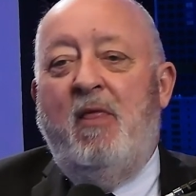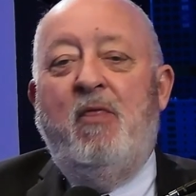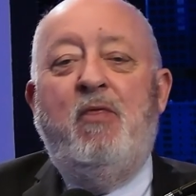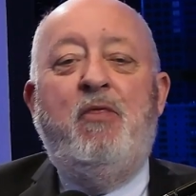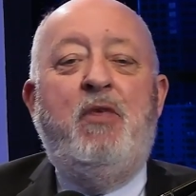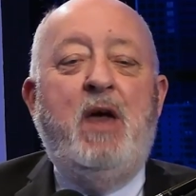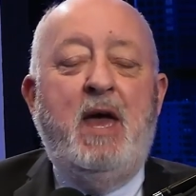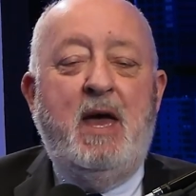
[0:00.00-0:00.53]

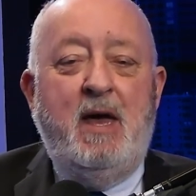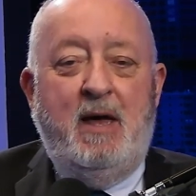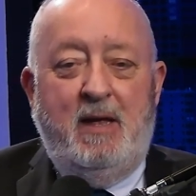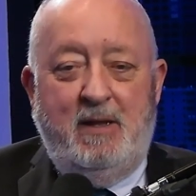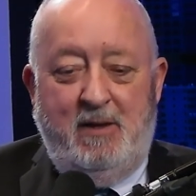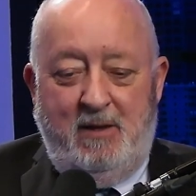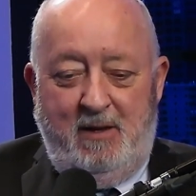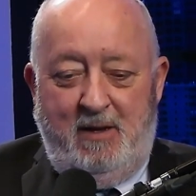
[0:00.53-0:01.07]

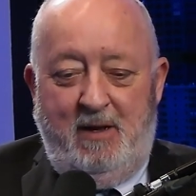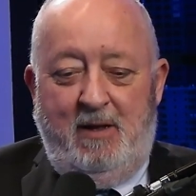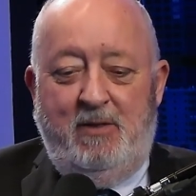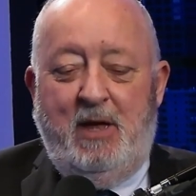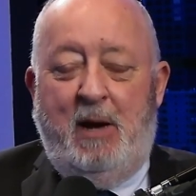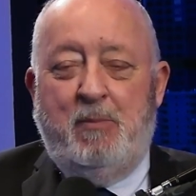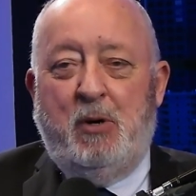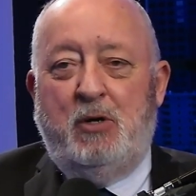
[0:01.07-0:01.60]
Then
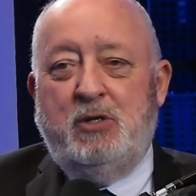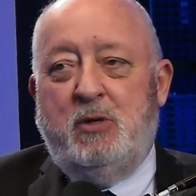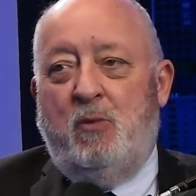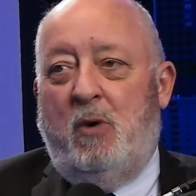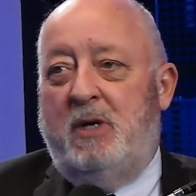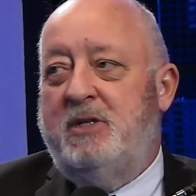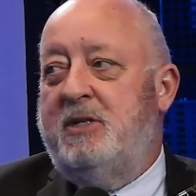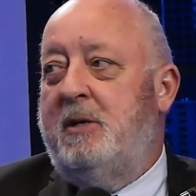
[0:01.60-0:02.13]
that person
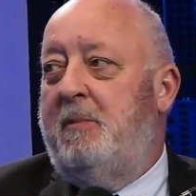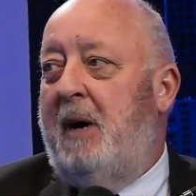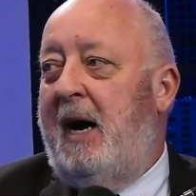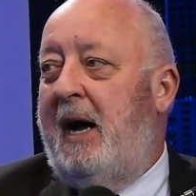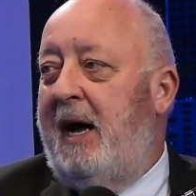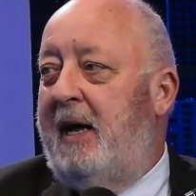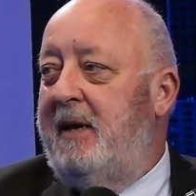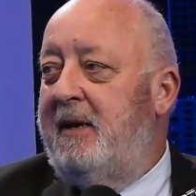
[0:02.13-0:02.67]
wants to buy it.